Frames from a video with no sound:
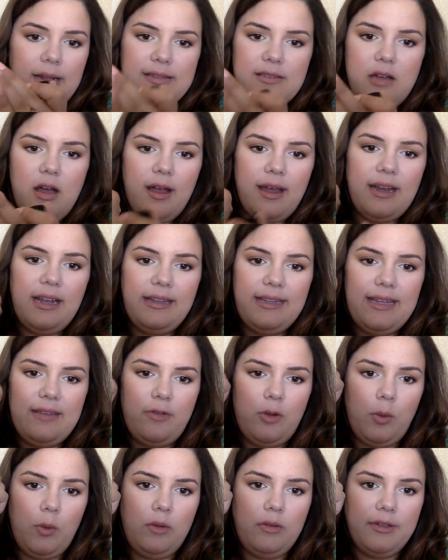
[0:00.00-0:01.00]
not going to
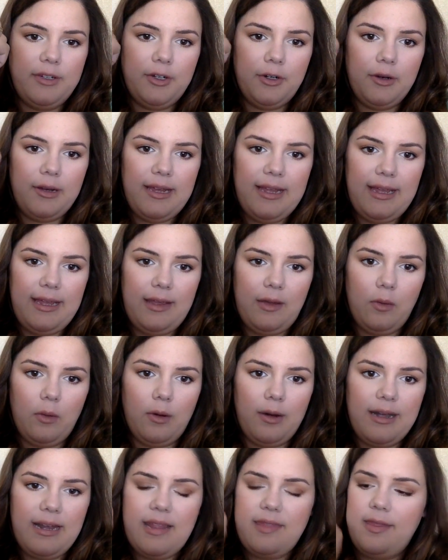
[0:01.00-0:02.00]
leave you glittery
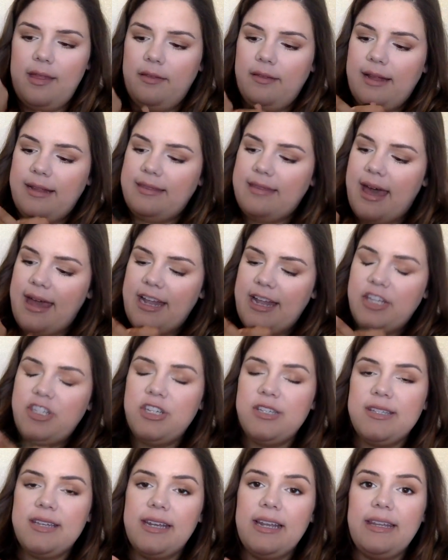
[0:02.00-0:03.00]
or anything like that. It's
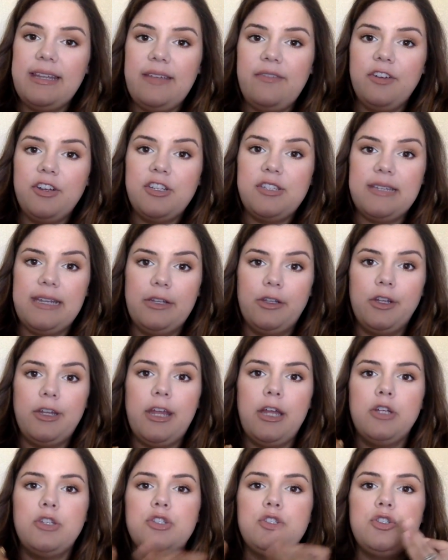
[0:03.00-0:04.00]
just going to leave your skin
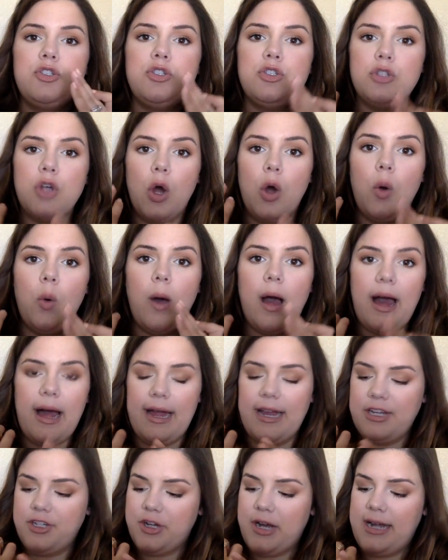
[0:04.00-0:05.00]
looking so
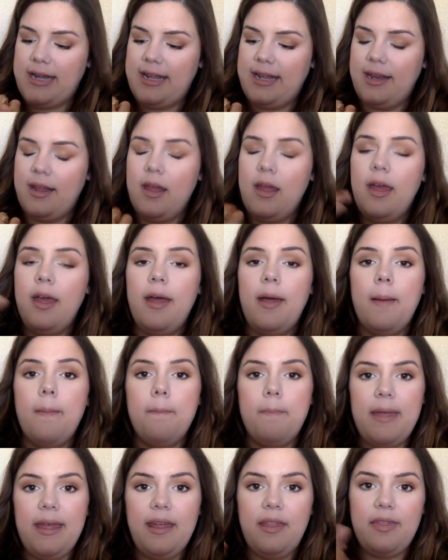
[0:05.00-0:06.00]
hydrated.
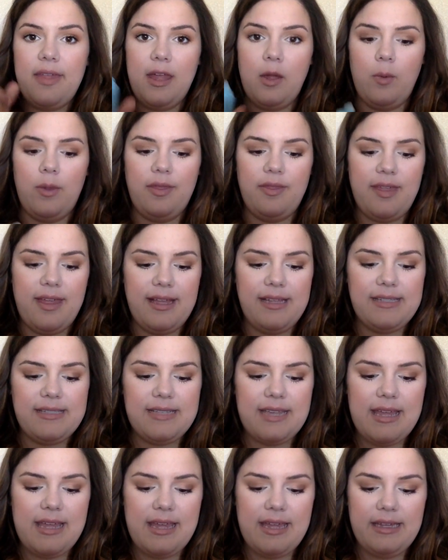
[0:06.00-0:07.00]
Big thing with
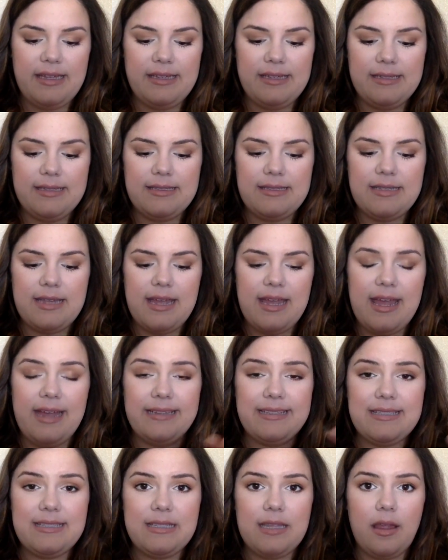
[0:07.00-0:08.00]
this is
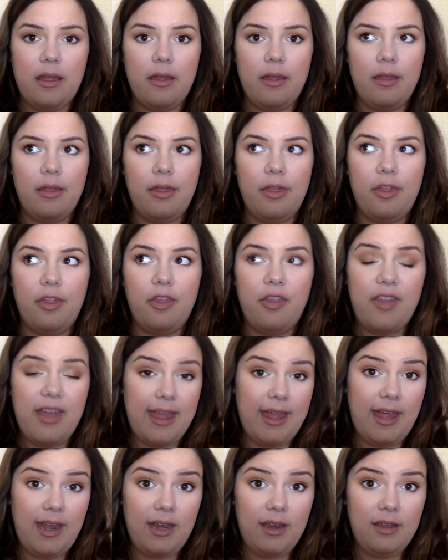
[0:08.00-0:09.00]
it's
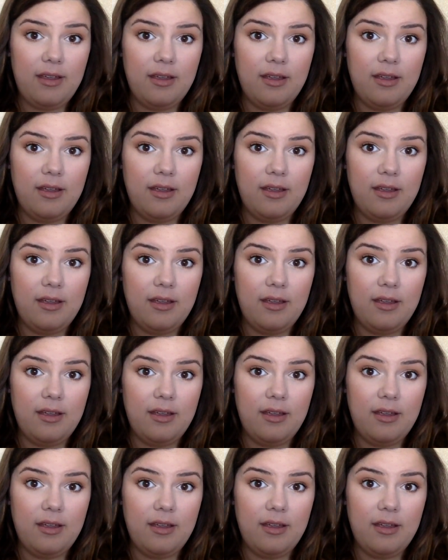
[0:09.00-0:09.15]
thin,